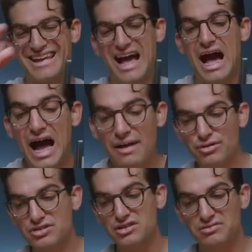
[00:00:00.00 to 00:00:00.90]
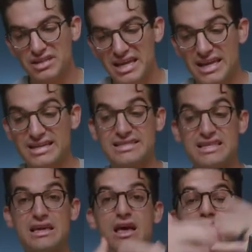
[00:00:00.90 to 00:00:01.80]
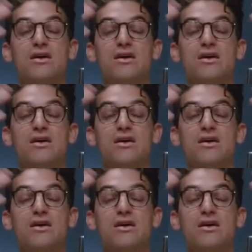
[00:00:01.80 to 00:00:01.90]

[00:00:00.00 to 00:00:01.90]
and I personally don't think it is the